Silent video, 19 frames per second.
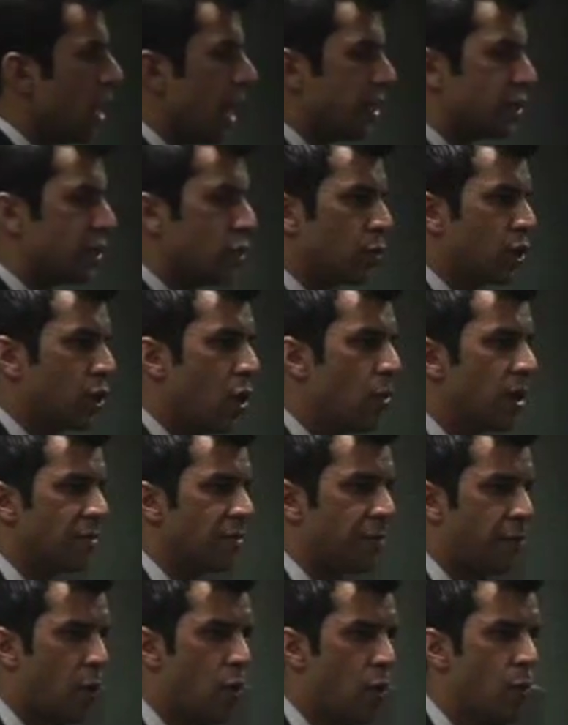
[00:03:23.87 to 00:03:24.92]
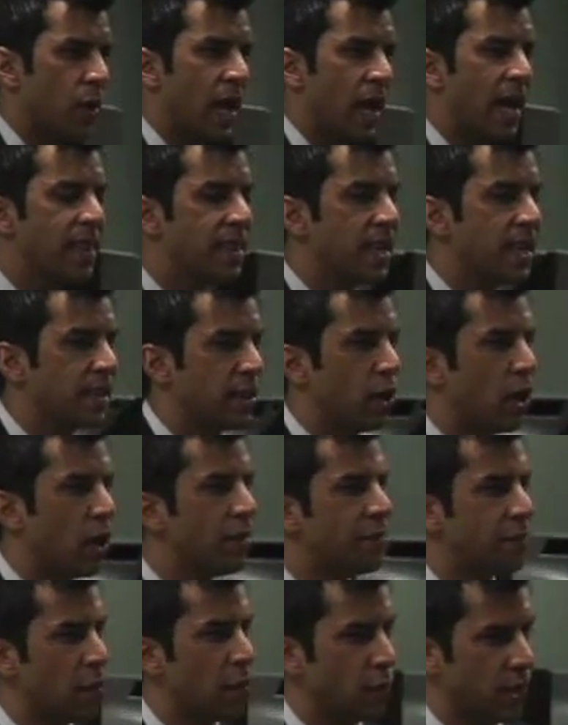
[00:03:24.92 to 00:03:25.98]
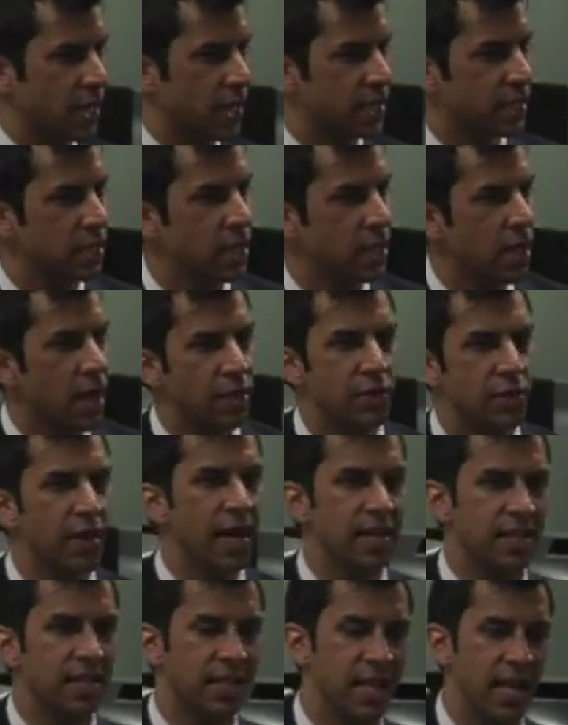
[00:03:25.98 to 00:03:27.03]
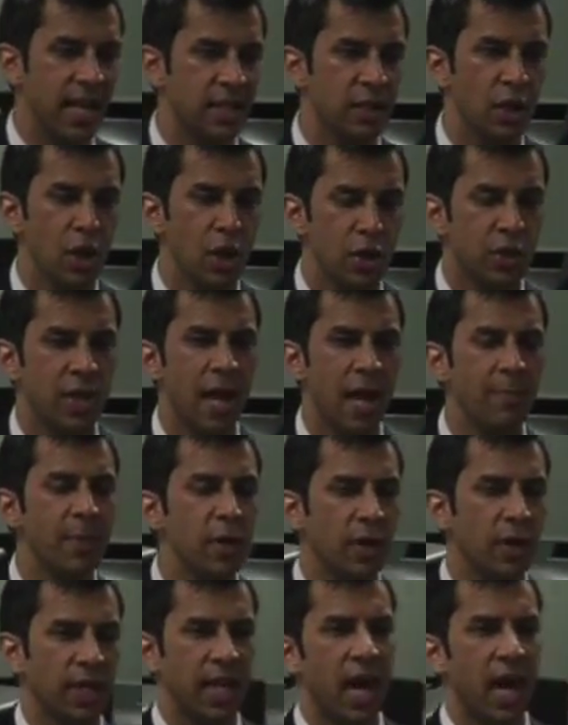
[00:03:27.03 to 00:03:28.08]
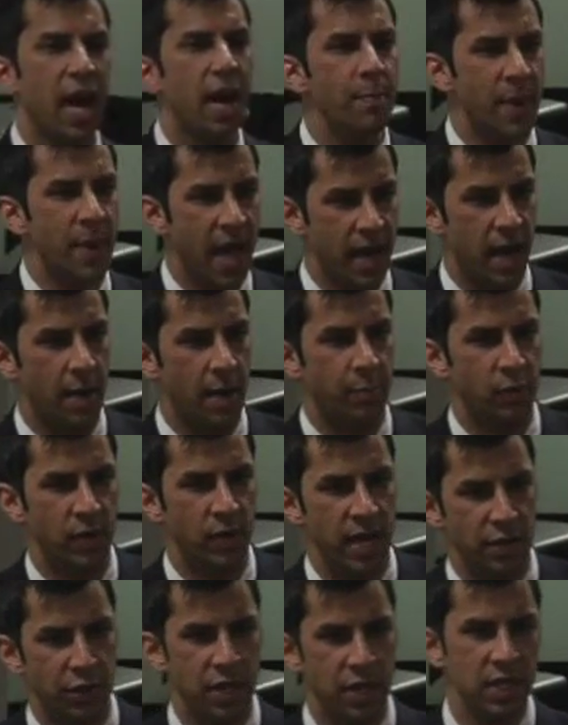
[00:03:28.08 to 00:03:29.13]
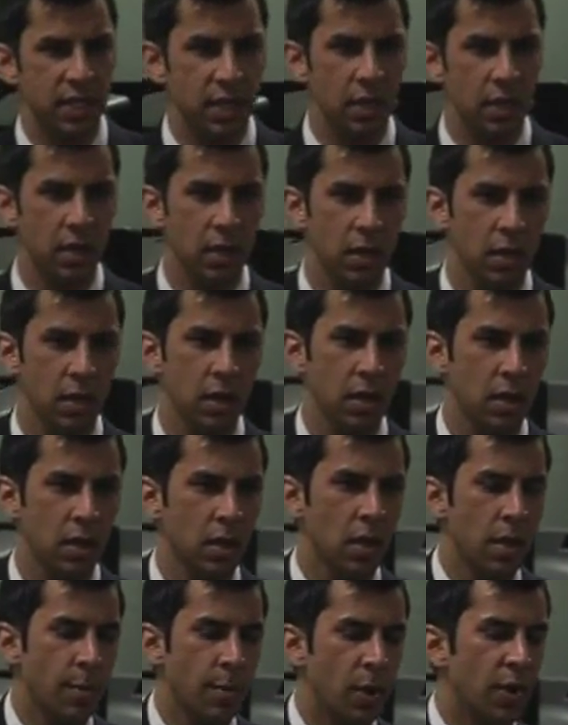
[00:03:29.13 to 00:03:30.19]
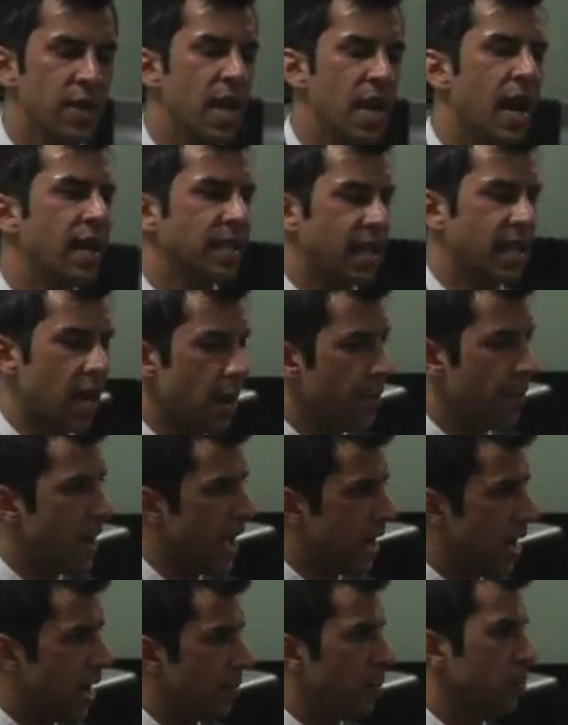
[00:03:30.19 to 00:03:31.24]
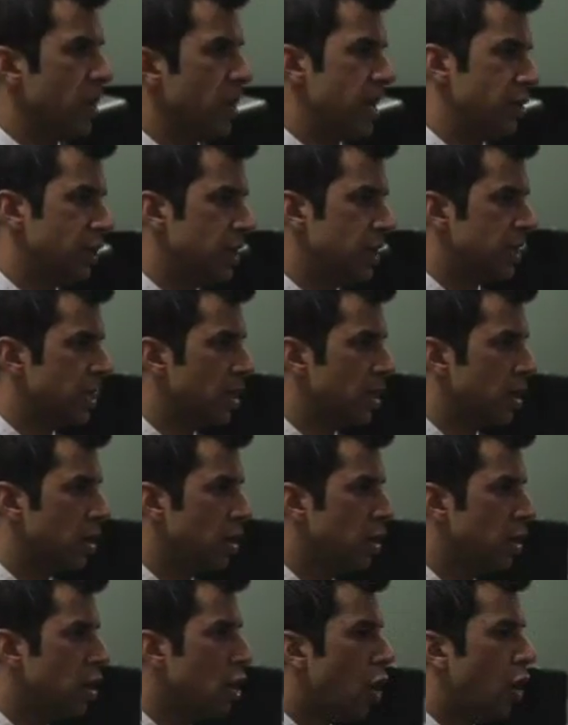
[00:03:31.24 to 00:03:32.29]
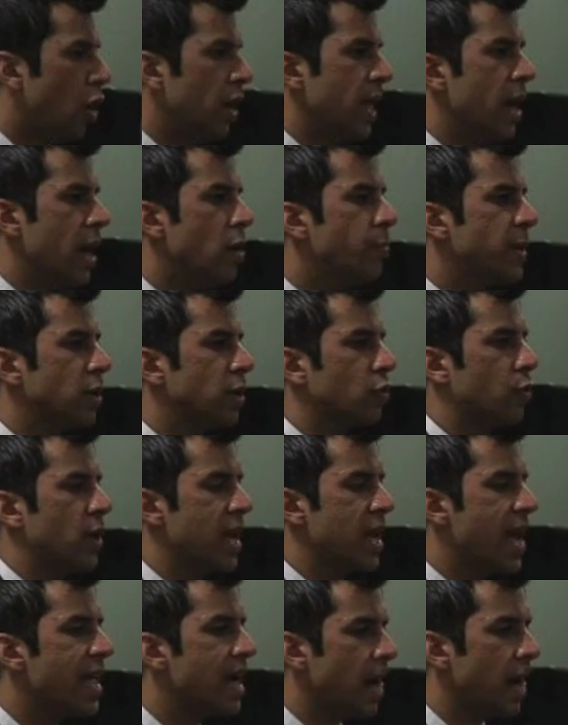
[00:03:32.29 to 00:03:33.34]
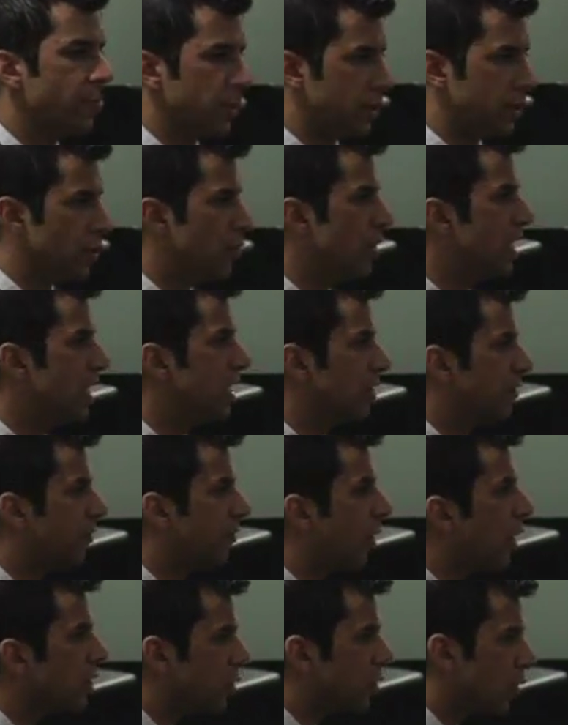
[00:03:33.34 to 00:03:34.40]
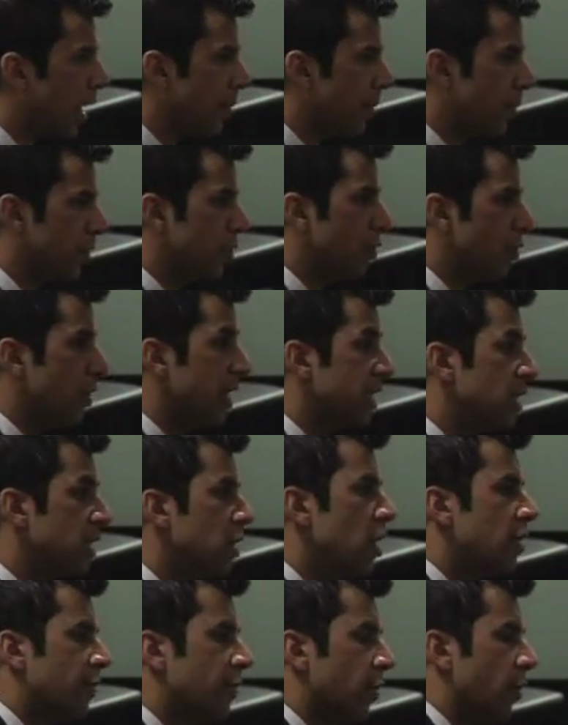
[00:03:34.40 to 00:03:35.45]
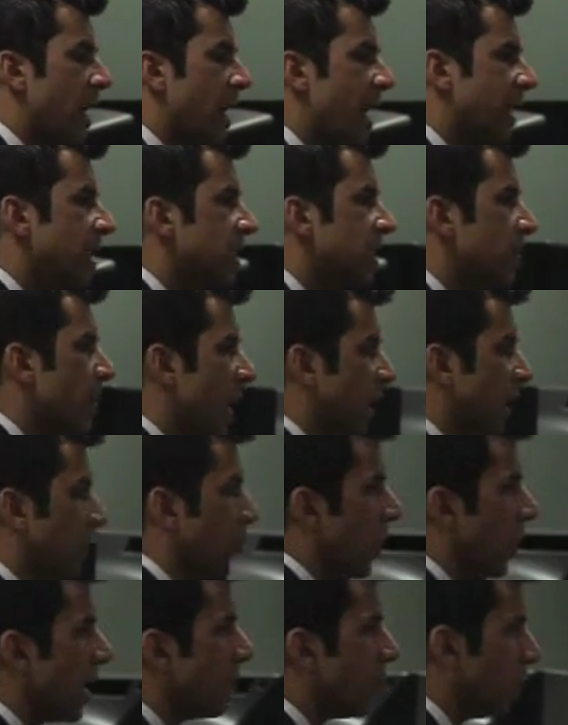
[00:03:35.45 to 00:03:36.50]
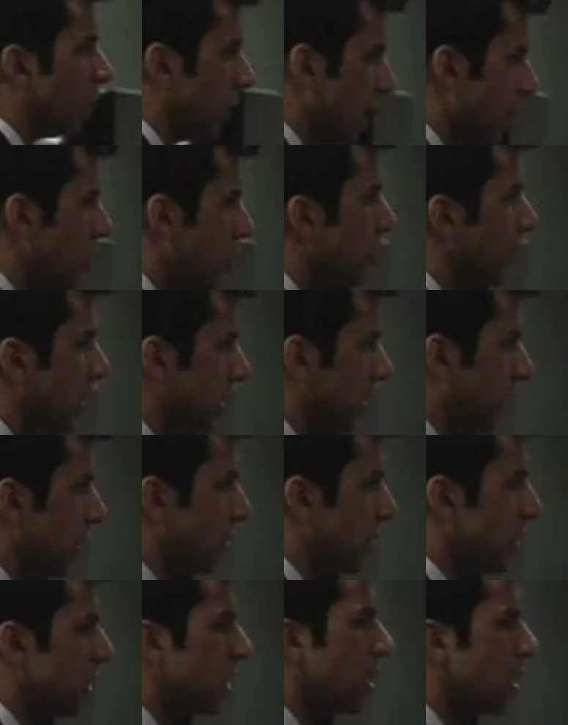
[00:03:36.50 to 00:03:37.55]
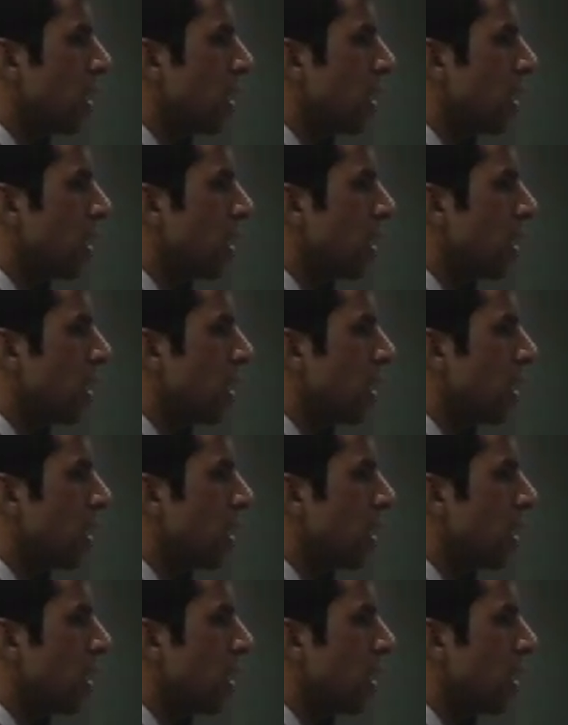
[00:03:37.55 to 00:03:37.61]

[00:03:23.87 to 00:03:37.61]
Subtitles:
And so going forward, I think that our focus in the United States should not be on combat operations, but on non-combat operations, on helping create opportunities and foster opportunities for Iraqis to make the right political decisions